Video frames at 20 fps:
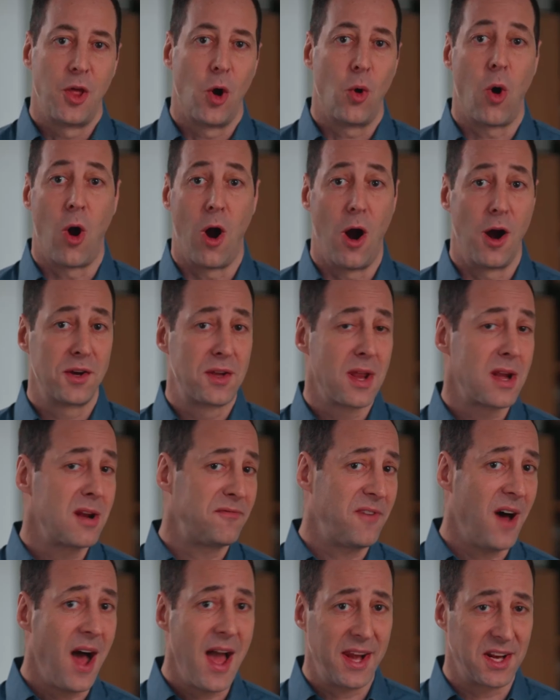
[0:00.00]
Though hard to
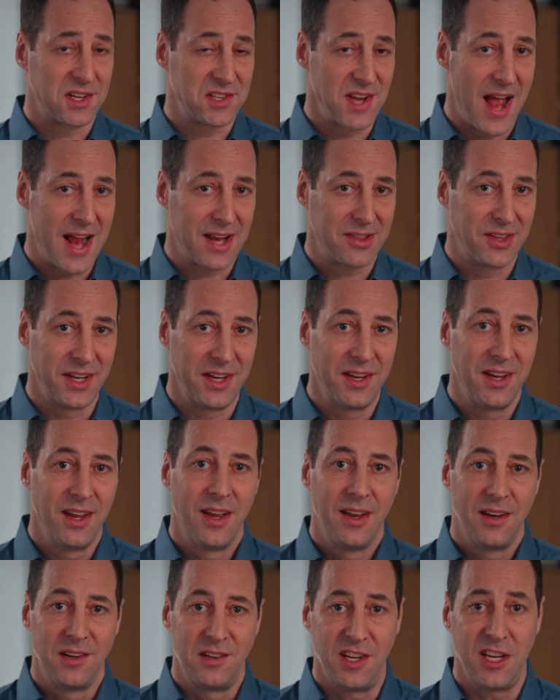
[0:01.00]
define exactly,
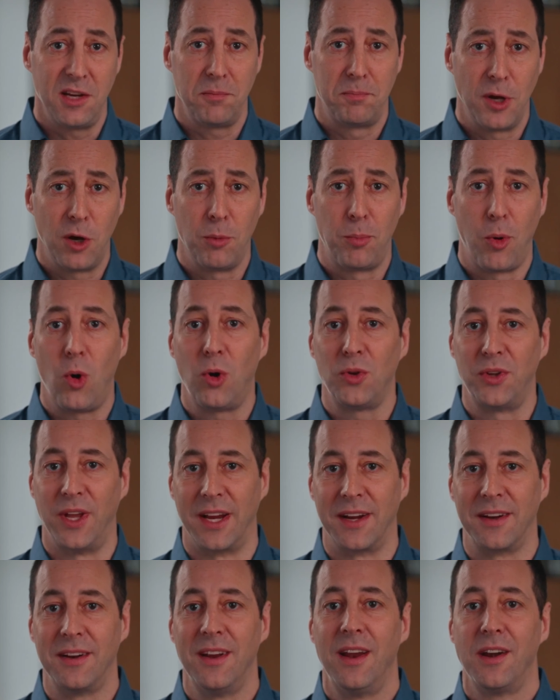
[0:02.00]
Dean Bill
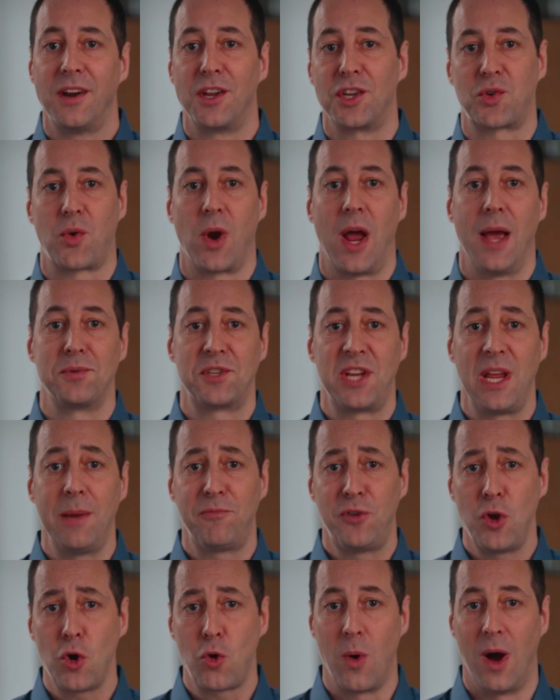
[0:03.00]
Boulding describes Team
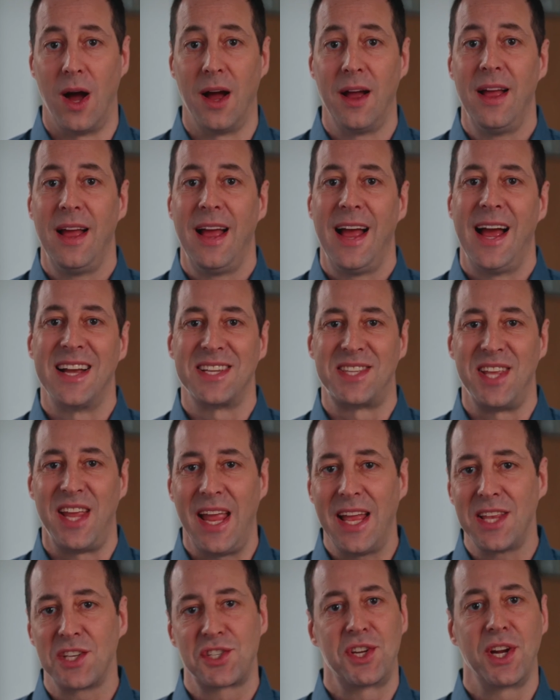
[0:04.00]
Fuqua as the
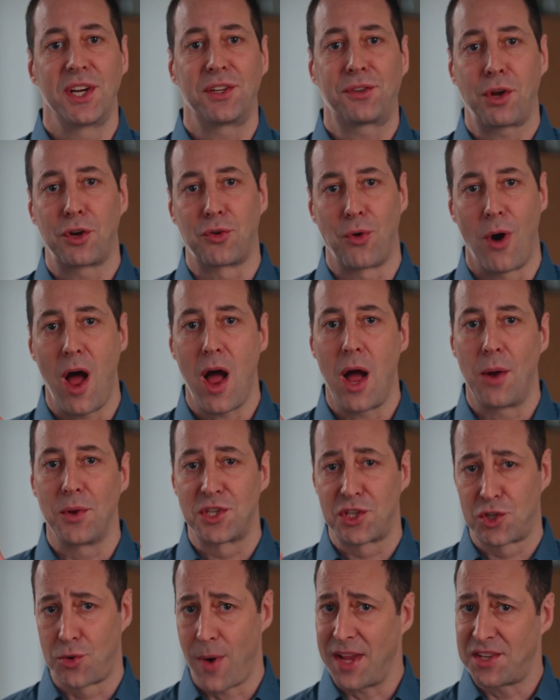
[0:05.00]
instinct to draw out
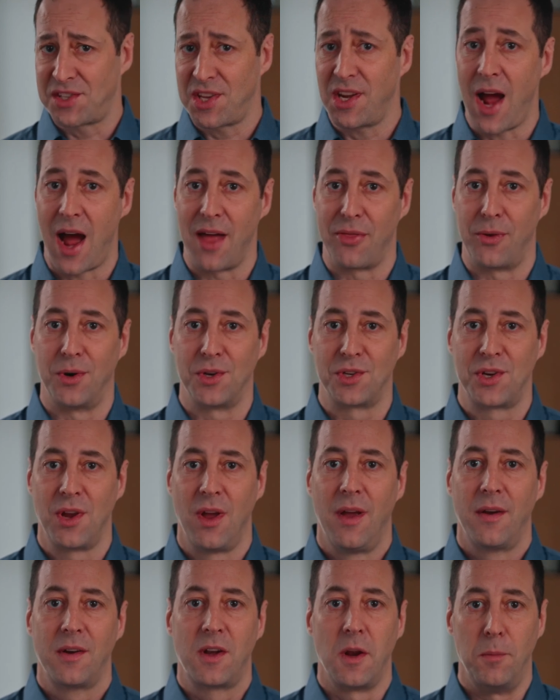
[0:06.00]
strengths in others
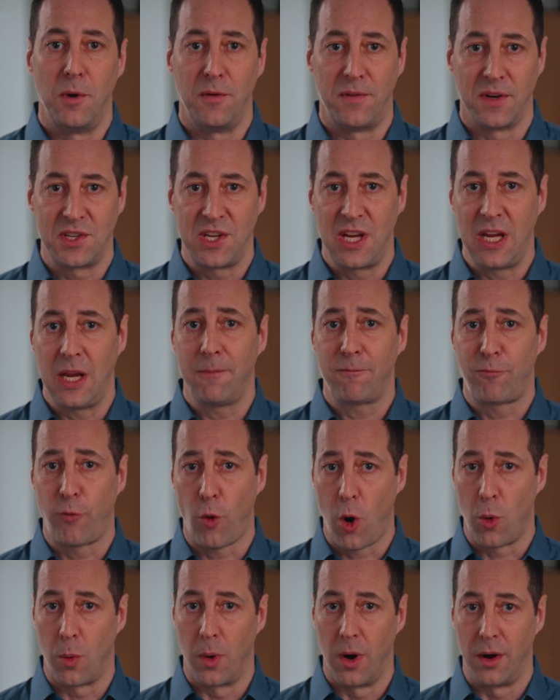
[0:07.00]
to move a team
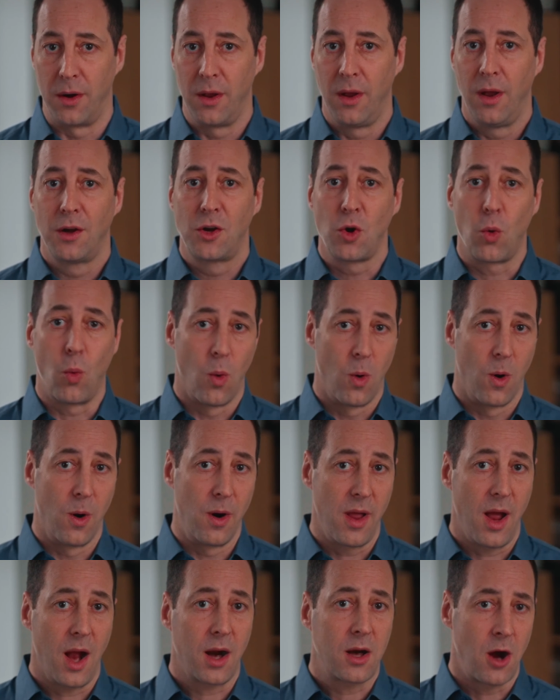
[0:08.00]
forward
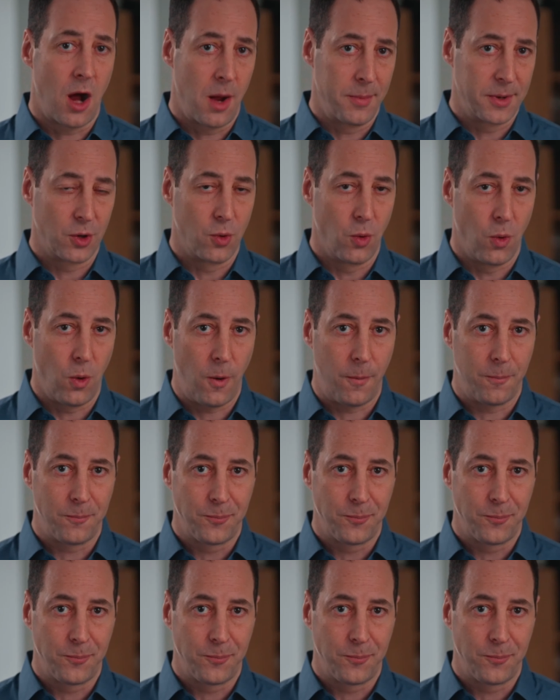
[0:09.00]
toward a common goal.